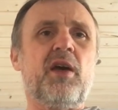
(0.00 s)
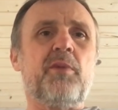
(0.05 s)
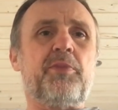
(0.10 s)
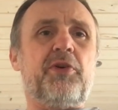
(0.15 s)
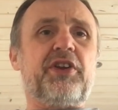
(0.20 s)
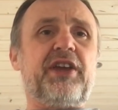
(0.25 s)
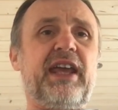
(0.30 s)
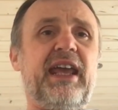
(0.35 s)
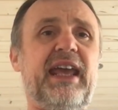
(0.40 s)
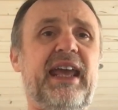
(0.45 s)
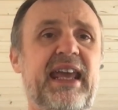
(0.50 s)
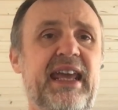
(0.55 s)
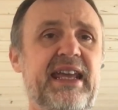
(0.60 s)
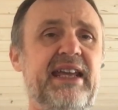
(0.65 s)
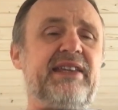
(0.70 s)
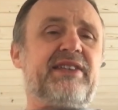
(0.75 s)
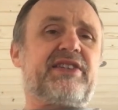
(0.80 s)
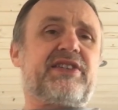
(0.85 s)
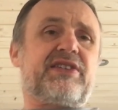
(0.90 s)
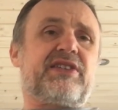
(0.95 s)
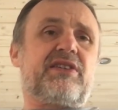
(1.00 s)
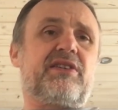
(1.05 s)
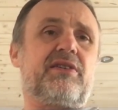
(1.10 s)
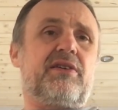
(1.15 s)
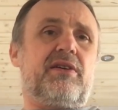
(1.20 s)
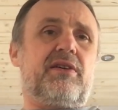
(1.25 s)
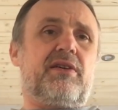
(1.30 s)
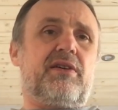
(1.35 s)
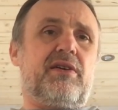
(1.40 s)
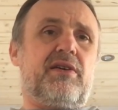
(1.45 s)
But is
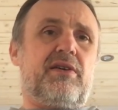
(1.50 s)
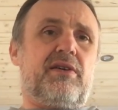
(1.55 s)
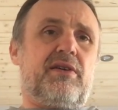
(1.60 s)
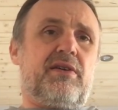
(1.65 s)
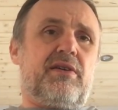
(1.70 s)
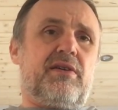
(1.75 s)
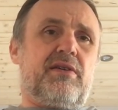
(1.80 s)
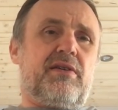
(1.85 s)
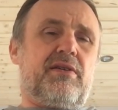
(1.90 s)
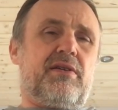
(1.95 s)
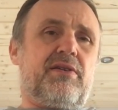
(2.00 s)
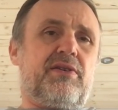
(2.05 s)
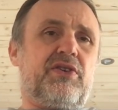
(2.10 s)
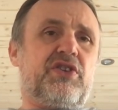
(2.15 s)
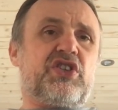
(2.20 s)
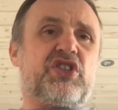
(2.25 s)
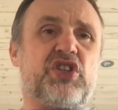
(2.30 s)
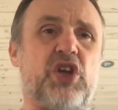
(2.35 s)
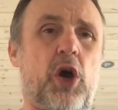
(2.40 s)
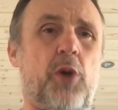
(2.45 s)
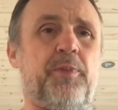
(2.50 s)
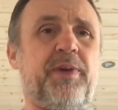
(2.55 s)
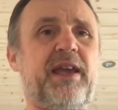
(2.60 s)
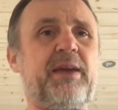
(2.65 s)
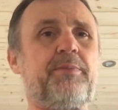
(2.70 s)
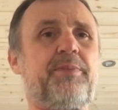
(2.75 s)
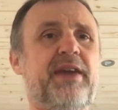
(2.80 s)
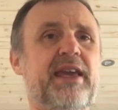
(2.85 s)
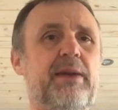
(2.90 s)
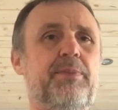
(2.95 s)

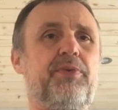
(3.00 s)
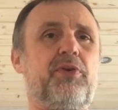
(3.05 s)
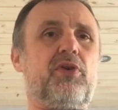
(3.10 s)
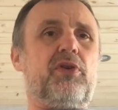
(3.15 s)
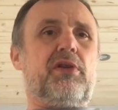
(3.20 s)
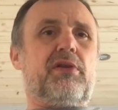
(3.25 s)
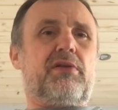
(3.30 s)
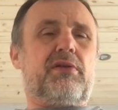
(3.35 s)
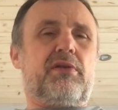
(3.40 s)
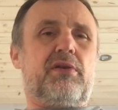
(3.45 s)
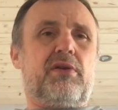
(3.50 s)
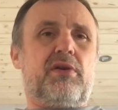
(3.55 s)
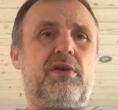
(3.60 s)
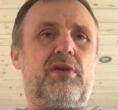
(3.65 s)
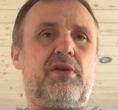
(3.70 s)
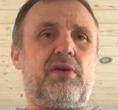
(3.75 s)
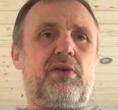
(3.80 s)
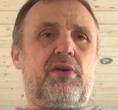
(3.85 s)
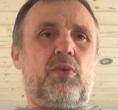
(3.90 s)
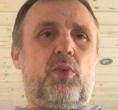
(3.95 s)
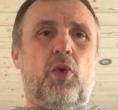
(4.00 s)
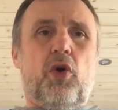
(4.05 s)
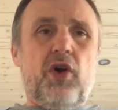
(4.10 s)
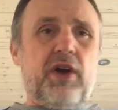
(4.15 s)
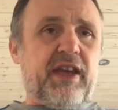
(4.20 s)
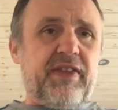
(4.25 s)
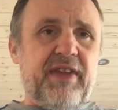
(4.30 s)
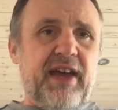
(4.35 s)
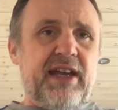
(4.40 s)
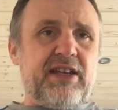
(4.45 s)
stopping people
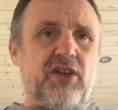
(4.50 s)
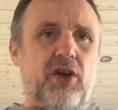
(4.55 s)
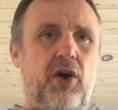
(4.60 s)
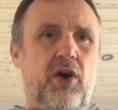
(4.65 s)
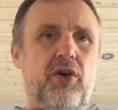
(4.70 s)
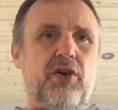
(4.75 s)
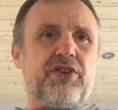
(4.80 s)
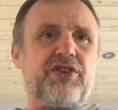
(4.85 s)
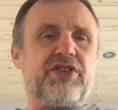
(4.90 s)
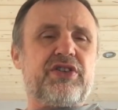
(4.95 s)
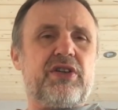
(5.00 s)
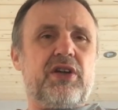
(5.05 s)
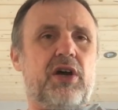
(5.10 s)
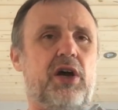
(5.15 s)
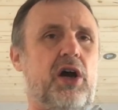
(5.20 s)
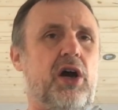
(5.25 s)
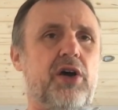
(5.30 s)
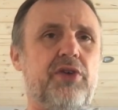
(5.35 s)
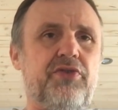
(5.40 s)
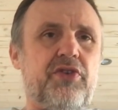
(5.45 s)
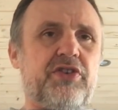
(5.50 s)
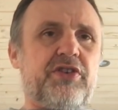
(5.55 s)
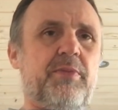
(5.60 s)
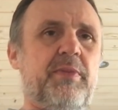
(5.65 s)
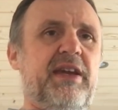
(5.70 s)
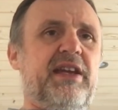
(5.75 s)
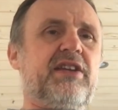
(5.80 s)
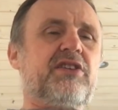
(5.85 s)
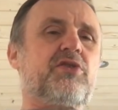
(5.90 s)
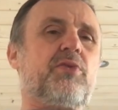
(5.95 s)
walking their dogs hundreds of
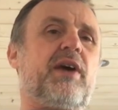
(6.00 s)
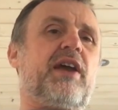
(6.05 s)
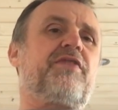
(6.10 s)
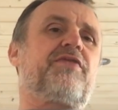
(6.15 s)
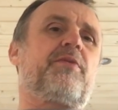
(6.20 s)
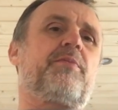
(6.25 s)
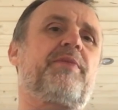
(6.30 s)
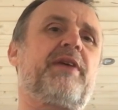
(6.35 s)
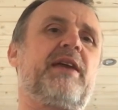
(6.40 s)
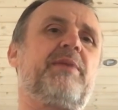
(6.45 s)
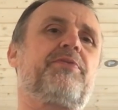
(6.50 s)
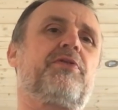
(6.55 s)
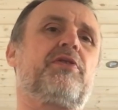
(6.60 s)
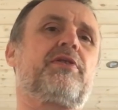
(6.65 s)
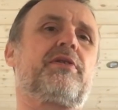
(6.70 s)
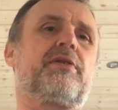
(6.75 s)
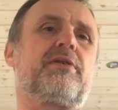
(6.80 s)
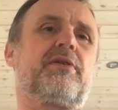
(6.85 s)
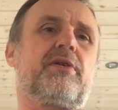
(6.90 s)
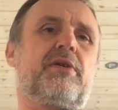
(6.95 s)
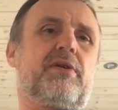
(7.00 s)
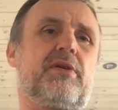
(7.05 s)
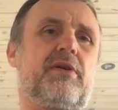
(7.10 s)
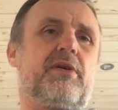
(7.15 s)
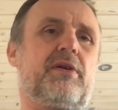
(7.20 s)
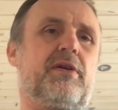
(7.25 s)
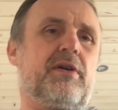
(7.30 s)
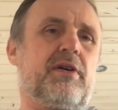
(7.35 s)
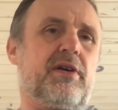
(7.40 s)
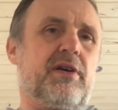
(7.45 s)
metres away from people
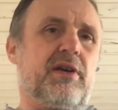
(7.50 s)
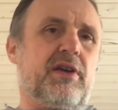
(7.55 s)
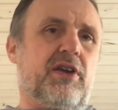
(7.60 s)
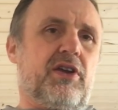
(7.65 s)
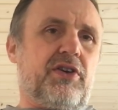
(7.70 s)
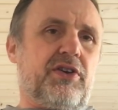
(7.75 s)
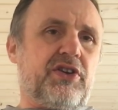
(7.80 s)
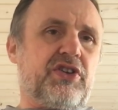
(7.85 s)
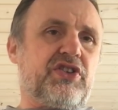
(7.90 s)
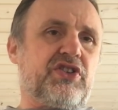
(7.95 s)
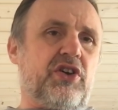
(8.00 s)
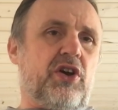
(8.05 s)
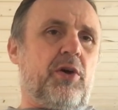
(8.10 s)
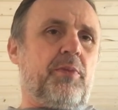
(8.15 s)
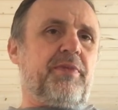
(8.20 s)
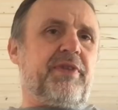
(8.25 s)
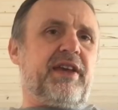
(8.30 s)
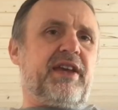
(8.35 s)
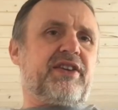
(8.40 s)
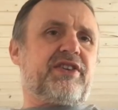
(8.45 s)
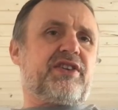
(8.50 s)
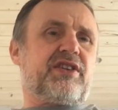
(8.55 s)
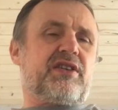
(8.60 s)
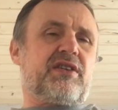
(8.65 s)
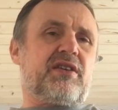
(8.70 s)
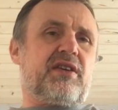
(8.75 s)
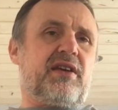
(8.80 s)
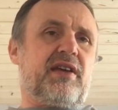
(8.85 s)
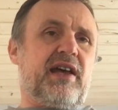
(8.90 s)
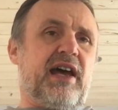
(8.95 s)
going to stop
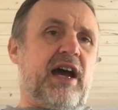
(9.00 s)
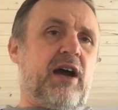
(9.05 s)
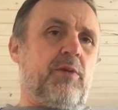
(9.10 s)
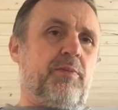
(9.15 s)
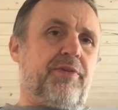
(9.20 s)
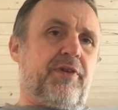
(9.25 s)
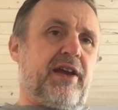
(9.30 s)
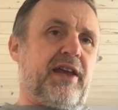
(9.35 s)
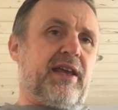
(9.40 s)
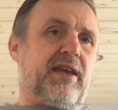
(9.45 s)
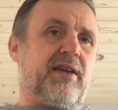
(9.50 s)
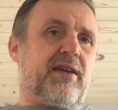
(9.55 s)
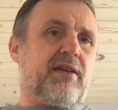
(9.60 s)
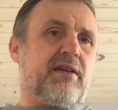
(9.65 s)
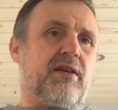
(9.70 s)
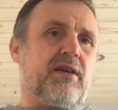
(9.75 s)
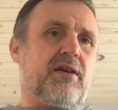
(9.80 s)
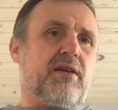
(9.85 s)
this outbreak?